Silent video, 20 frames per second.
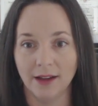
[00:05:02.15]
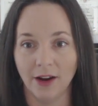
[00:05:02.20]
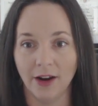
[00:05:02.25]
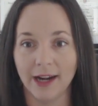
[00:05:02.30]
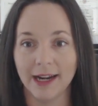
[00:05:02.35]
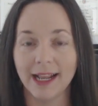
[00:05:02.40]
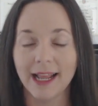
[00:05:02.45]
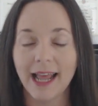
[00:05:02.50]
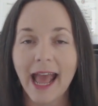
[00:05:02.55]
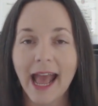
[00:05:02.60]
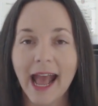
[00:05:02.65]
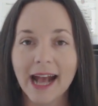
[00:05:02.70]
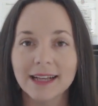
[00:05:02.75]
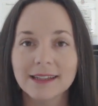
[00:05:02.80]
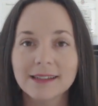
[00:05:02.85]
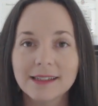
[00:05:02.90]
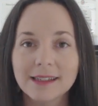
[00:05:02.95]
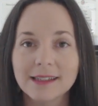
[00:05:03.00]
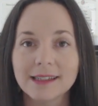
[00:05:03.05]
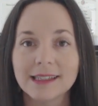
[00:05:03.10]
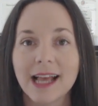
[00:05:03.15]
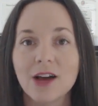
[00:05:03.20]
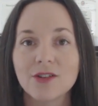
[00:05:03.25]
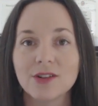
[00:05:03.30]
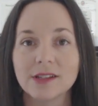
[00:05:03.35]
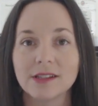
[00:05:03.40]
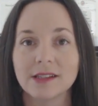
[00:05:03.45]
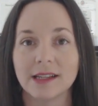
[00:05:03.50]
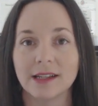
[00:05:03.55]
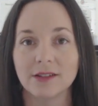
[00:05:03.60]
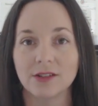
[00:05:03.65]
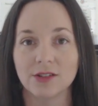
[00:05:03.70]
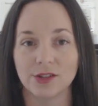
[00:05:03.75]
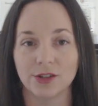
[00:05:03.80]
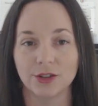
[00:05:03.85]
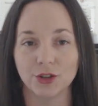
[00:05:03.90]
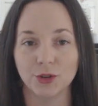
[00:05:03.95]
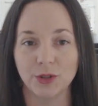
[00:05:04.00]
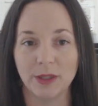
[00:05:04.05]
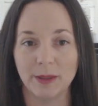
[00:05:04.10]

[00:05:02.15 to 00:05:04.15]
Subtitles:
All right, it has to sound as skilled as our